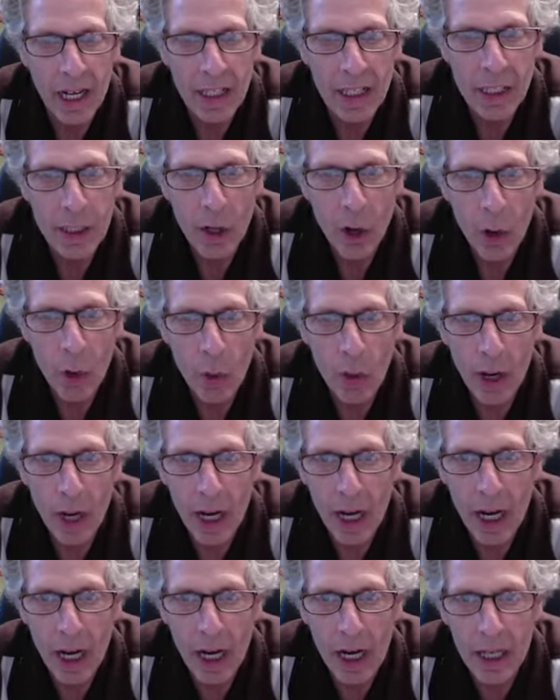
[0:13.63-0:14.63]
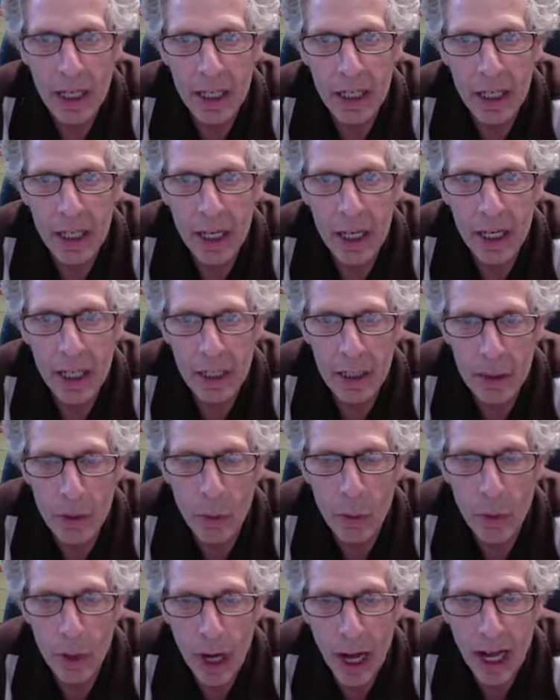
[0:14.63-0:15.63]
You know, uh,
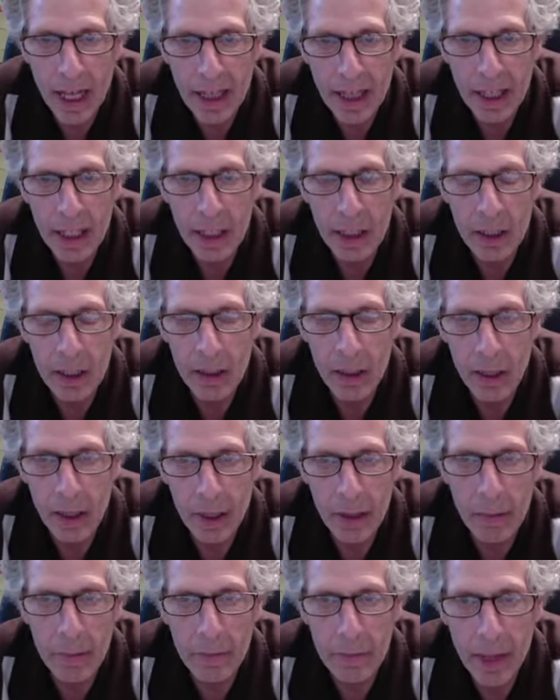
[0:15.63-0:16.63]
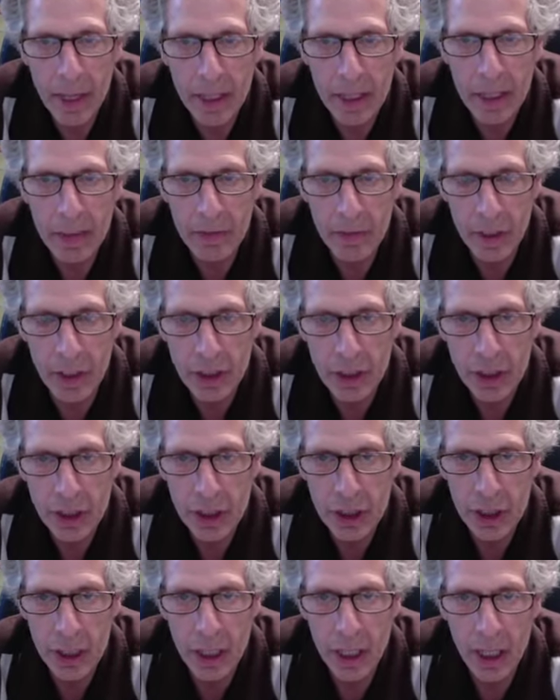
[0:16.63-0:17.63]
I think uh, many of
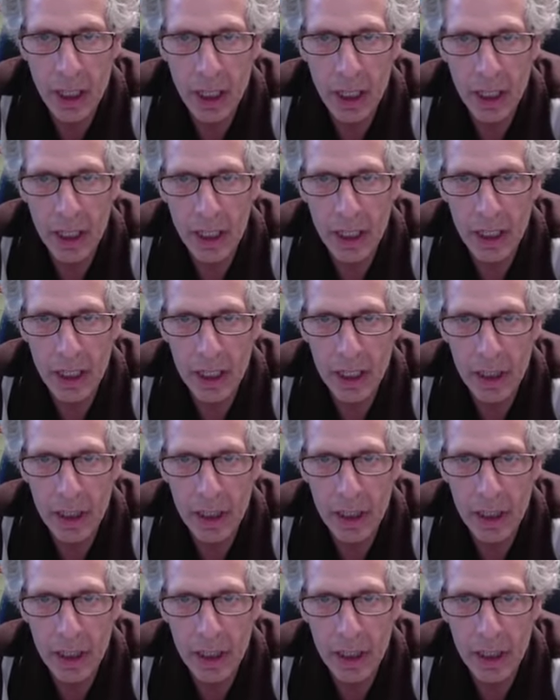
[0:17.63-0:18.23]
us, uh,